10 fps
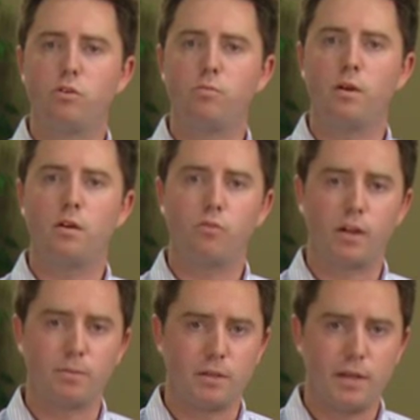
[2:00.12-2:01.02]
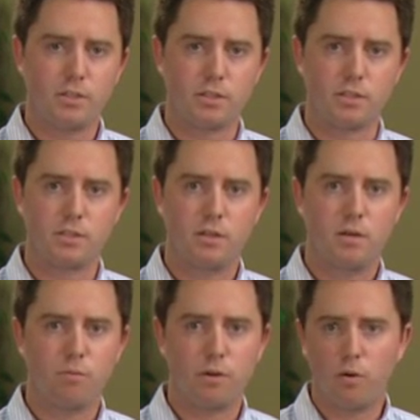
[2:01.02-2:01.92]
room recommendations,
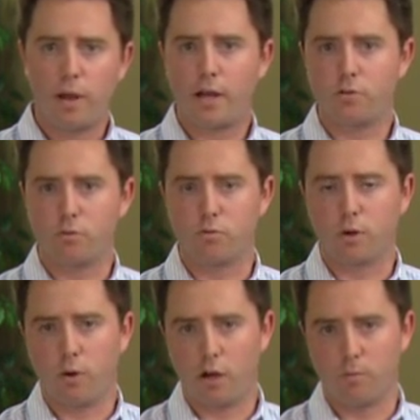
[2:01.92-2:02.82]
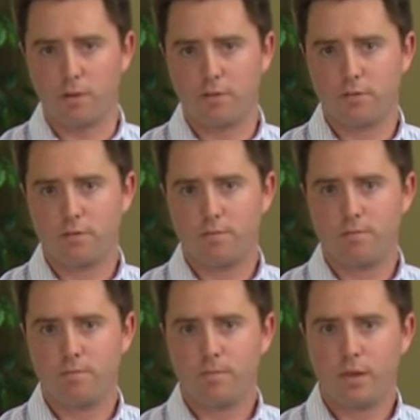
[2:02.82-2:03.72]
but no actual requirements.
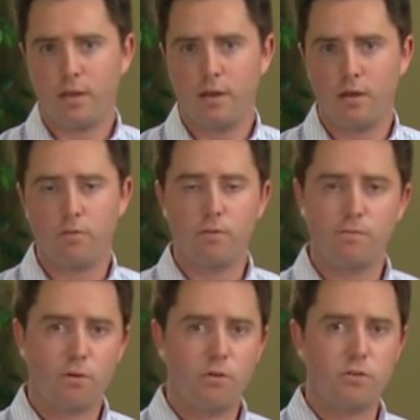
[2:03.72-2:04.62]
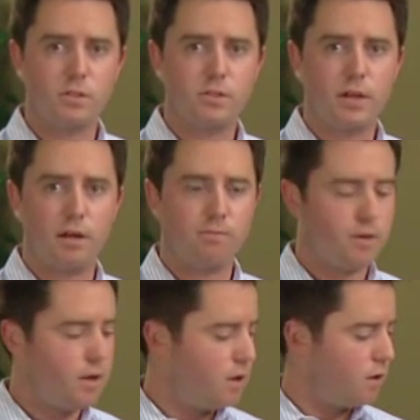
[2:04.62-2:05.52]
For the furniture
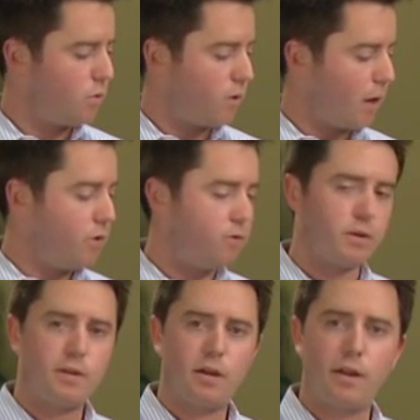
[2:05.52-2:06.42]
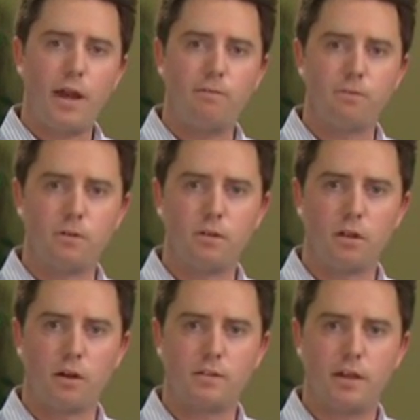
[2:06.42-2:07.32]
itself, I'm using a 10.5-foot
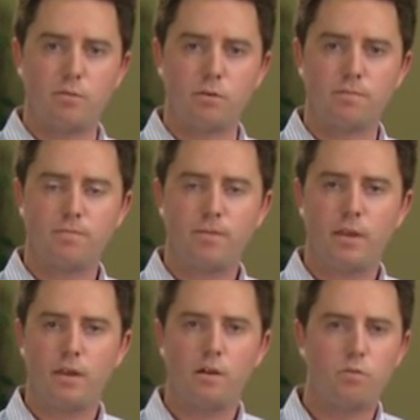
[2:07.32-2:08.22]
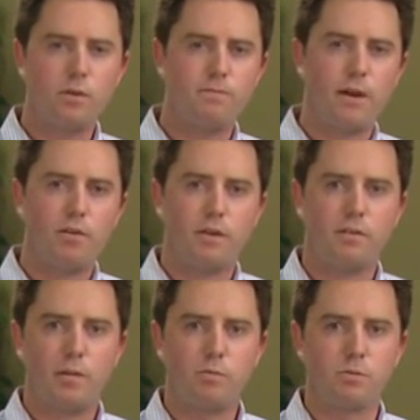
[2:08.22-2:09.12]
long table. We've found
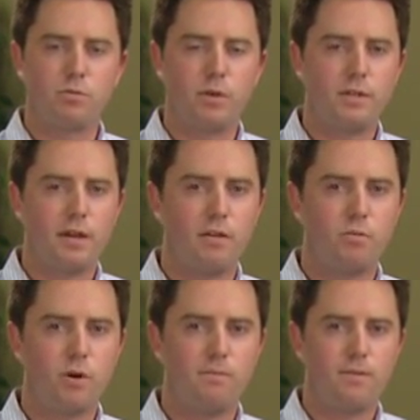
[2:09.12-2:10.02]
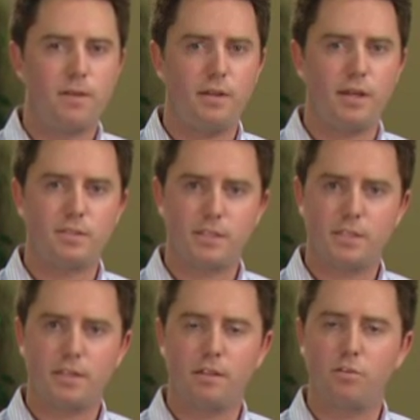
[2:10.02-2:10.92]
that tables between 10 and 12 feet and
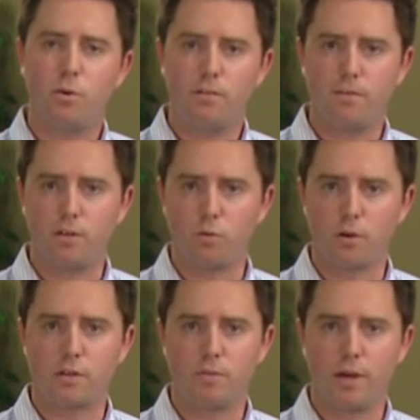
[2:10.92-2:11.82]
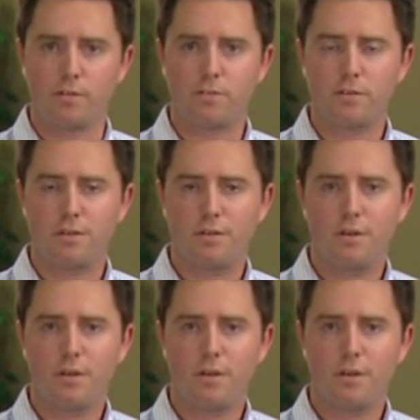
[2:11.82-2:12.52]
16 and 20 feet work the best.